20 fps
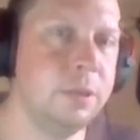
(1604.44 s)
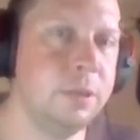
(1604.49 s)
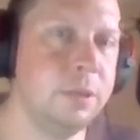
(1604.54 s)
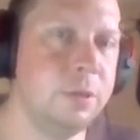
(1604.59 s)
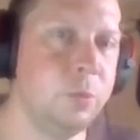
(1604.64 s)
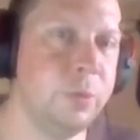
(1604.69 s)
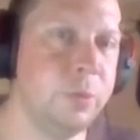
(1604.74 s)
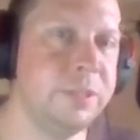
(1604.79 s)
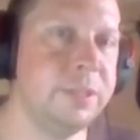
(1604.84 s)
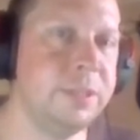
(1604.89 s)

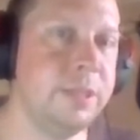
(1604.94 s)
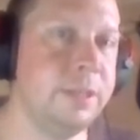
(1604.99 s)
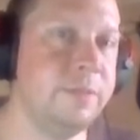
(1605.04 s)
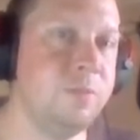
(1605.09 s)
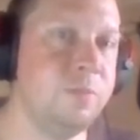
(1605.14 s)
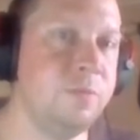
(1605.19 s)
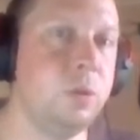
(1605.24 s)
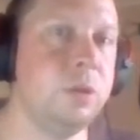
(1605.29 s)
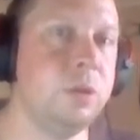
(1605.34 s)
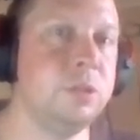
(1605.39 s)
The reason I lived
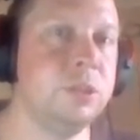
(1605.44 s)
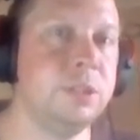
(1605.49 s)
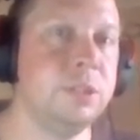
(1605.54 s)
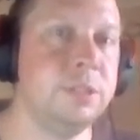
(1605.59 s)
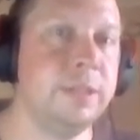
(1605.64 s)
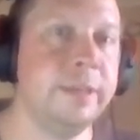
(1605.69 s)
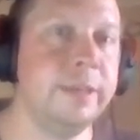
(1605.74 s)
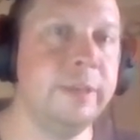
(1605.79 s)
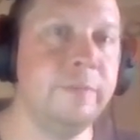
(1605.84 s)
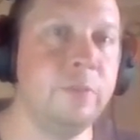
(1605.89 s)
well is because
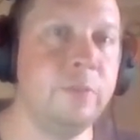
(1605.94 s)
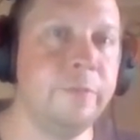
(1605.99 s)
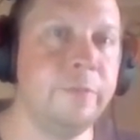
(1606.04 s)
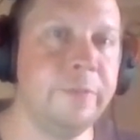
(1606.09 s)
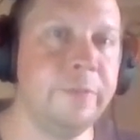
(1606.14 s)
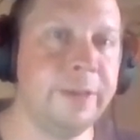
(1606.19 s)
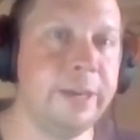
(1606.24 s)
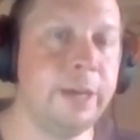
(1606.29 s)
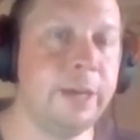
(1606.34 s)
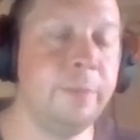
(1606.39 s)
I lived off
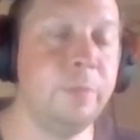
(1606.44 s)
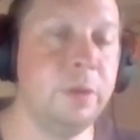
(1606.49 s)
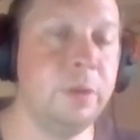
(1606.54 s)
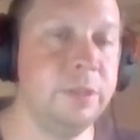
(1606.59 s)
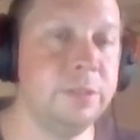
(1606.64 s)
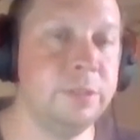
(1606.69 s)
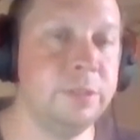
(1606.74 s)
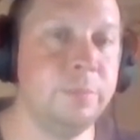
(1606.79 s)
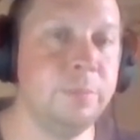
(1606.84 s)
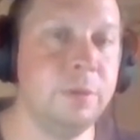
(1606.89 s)
of
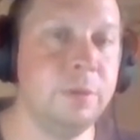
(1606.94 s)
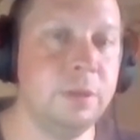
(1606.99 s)
capitalism.